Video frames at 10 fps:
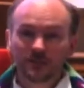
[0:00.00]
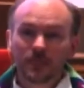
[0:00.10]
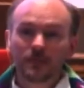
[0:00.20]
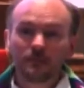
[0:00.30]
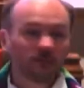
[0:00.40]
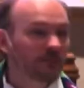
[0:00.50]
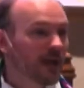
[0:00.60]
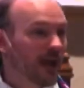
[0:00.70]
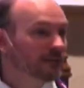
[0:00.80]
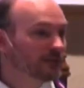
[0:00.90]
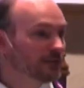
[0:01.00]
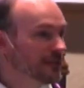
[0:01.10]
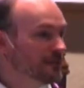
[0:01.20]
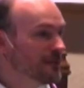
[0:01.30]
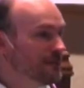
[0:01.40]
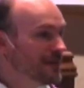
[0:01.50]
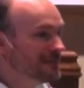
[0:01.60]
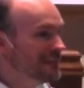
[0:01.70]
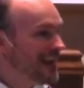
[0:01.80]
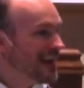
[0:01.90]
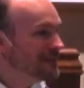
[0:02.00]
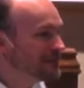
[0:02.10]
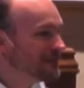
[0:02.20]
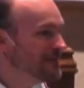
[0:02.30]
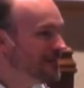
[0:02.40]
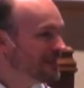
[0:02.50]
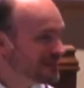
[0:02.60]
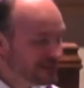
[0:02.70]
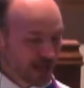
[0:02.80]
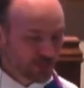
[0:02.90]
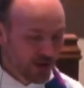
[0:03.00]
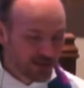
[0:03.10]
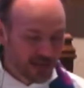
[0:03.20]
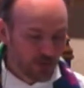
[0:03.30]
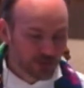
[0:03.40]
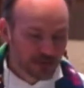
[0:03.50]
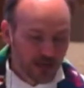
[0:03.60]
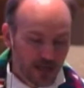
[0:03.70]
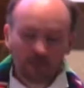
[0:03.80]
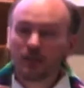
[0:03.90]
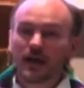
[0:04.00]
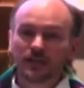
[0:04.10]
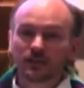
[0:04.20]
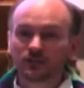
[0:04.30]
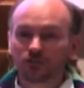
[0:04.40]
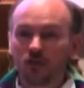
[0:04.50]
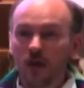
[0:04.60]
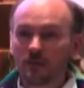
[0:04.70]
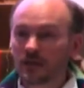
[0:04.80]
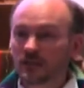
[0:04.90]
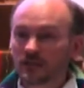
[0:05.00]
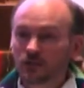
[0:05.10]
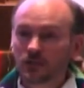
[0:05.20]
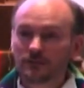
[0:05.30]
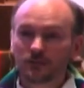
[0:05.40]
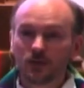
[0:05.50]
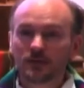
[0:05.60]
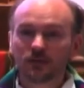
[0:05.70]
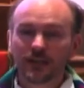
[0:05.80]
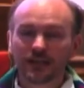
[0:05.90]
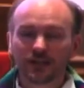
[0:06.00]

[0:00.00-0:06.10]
The ice cream, the melting ice cream on the sidewalk, that was a minor trauma to a fourth grader.